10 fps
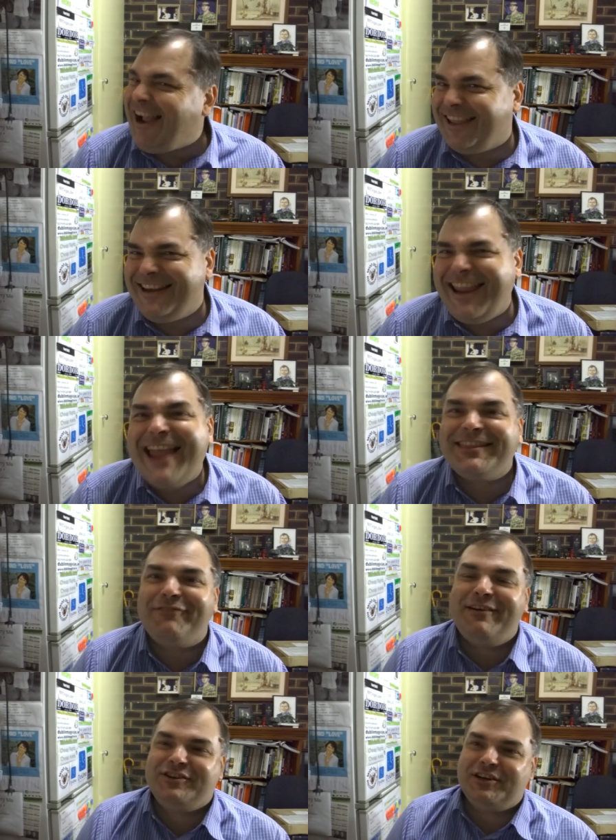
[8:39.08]
it, get
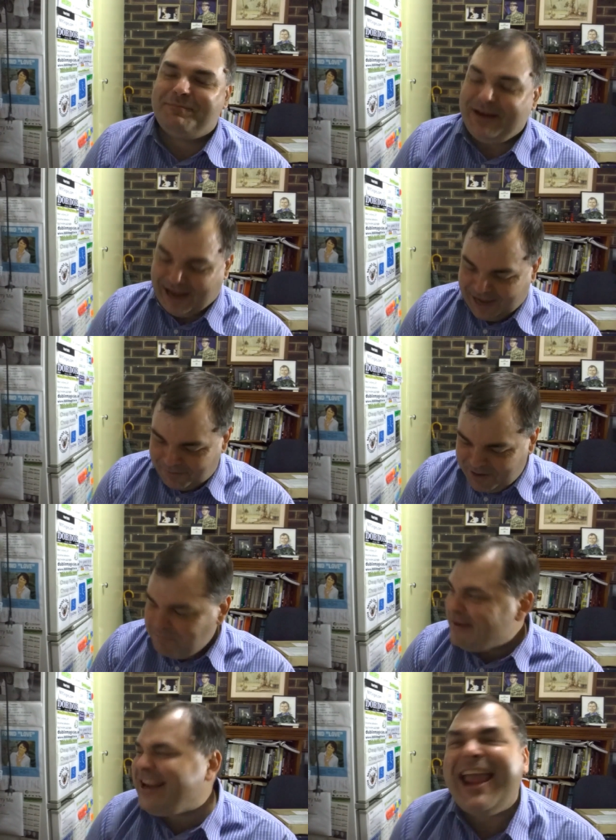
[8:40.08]
the Richard Mille. I mean,
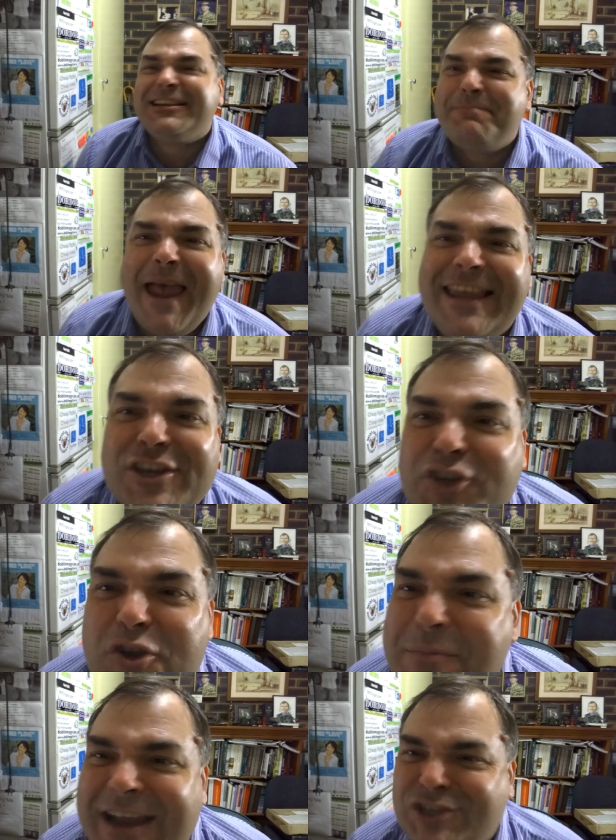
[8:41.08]
Patek's making
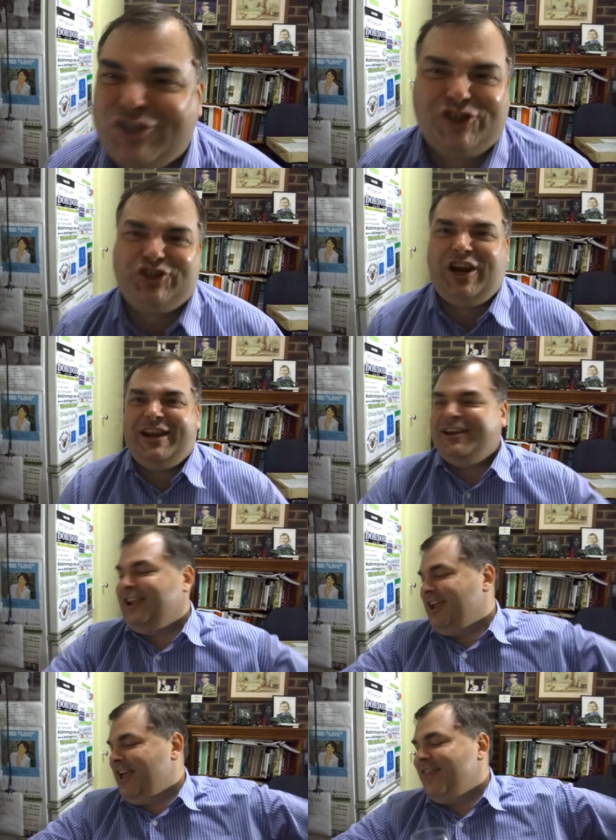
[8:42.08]
too much shit.
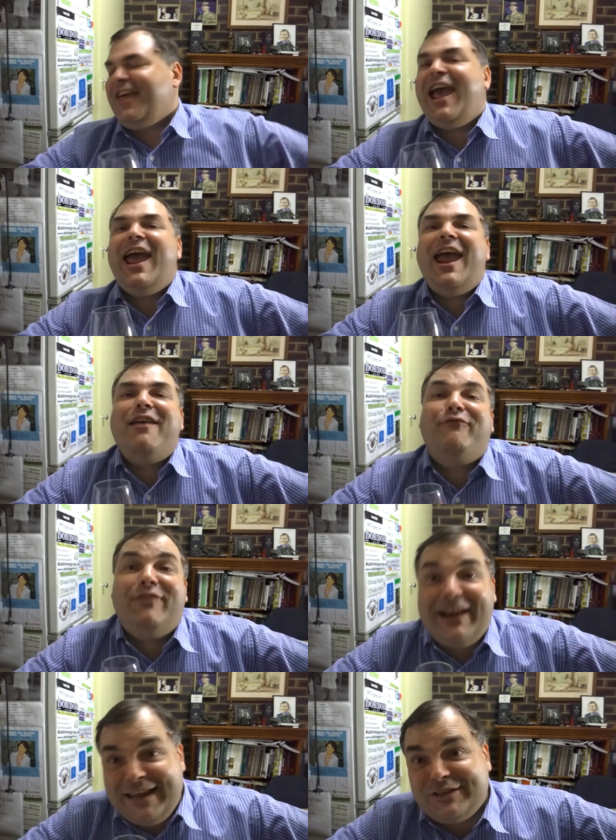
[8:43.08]
They
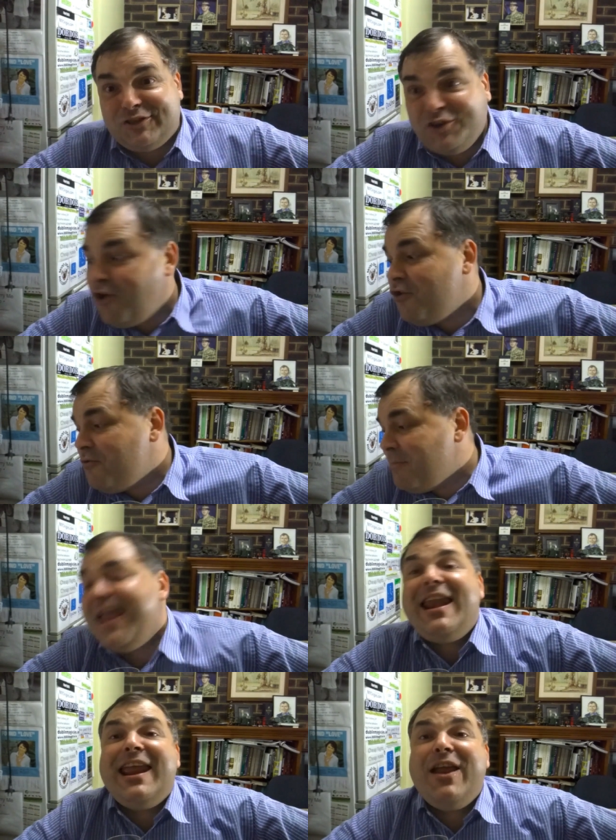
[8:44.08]
released too
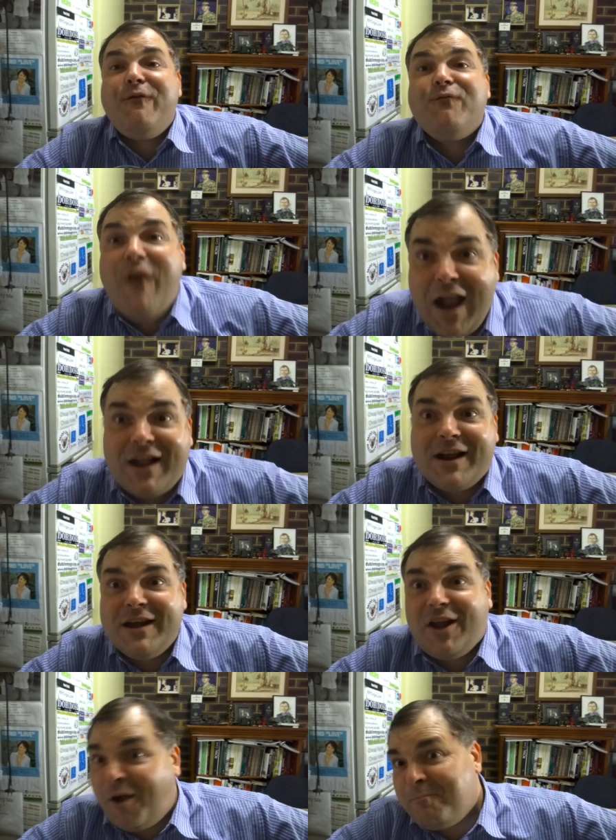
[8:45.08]
many
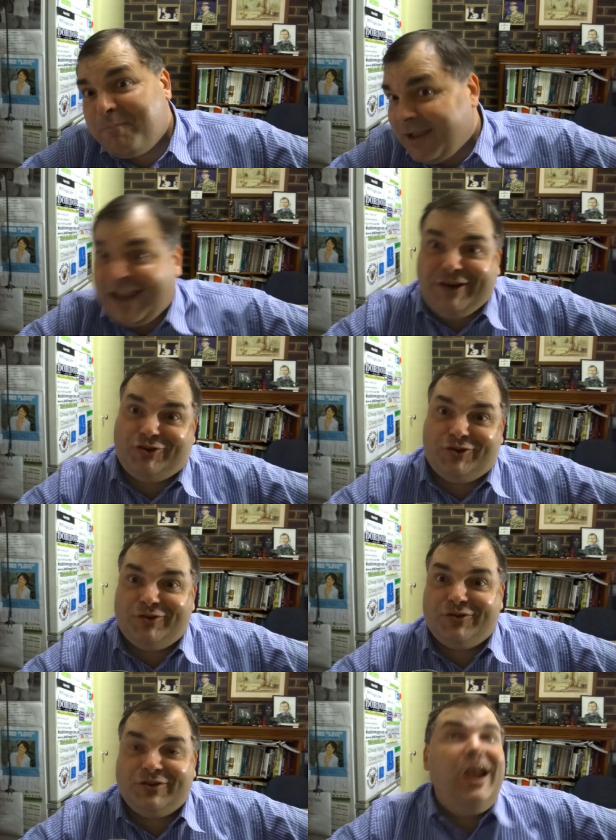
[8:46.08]
fucking
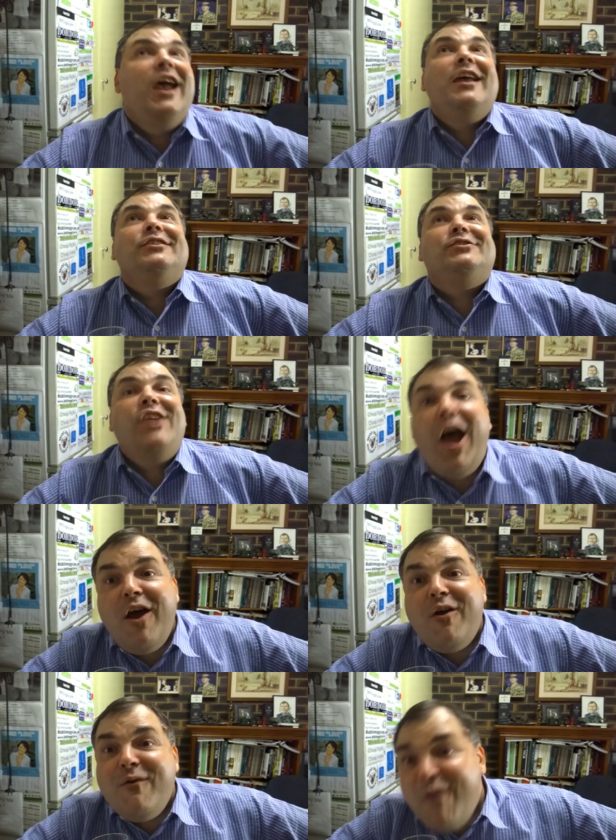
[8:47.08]
complications. It's
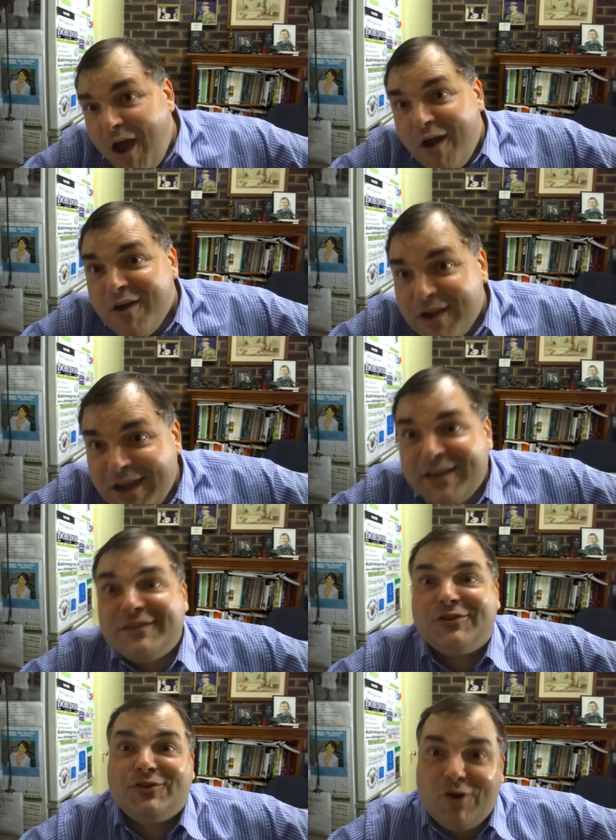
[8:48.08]
no longer
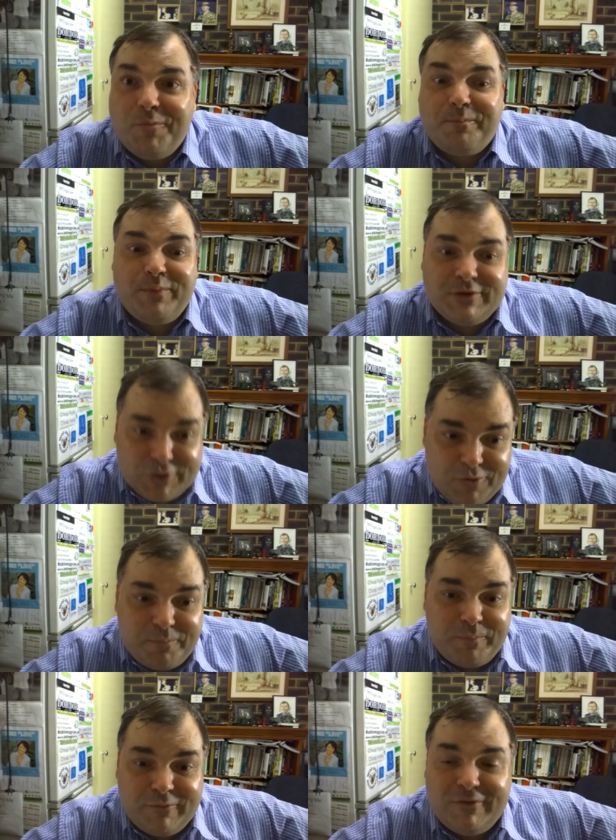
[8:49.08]
super,
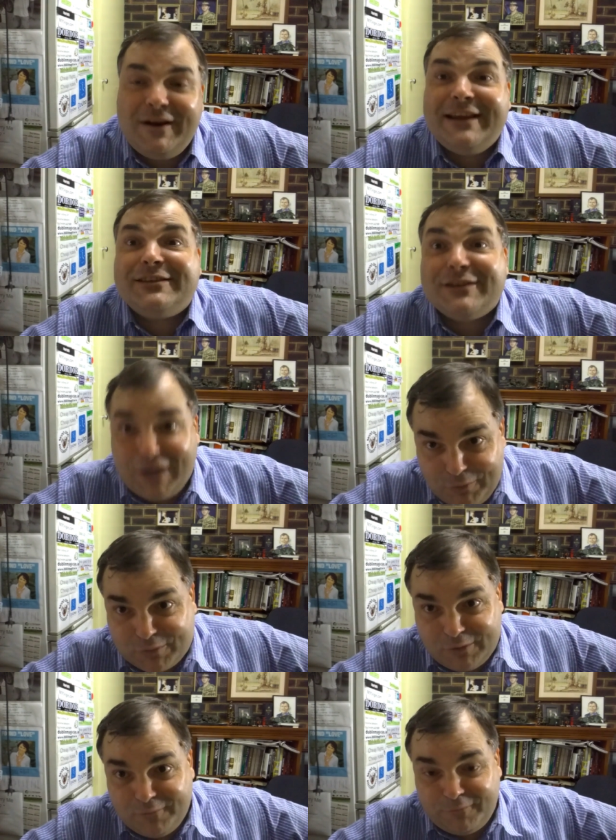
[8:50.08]
super
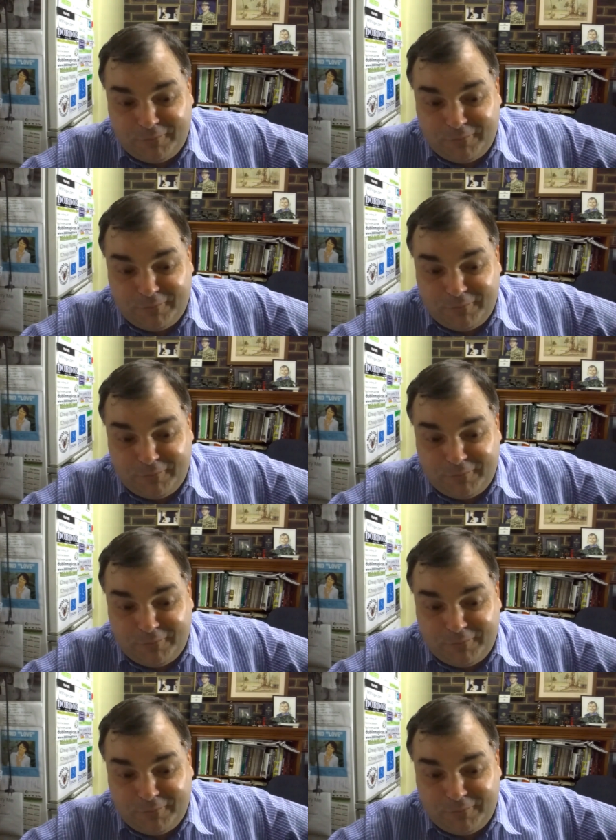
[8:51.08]
exclusive.